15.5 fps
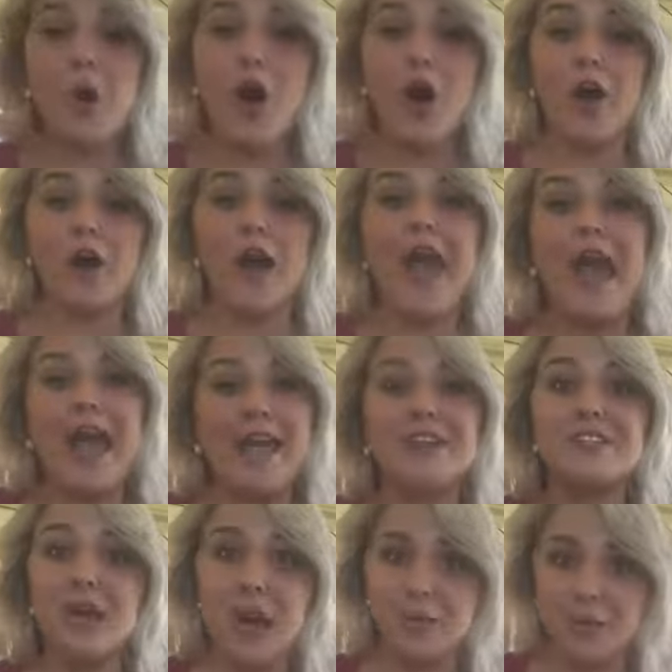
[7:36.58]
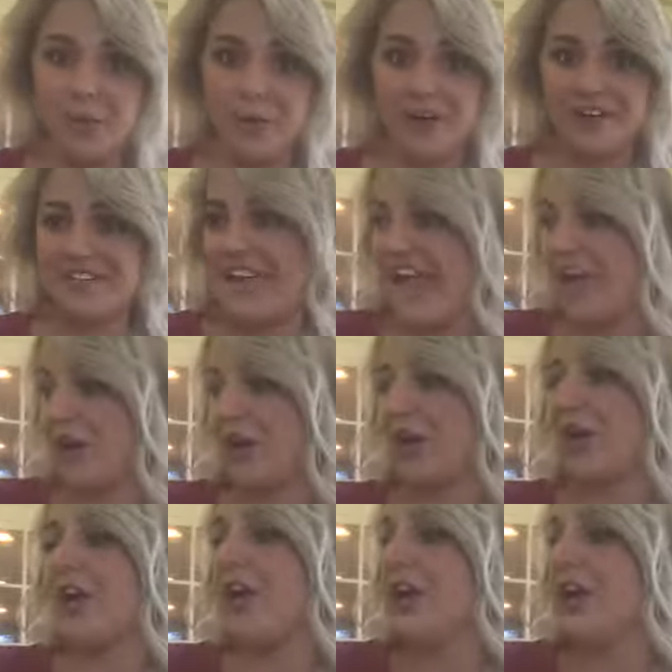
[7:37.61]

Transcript: are a Tupperware taker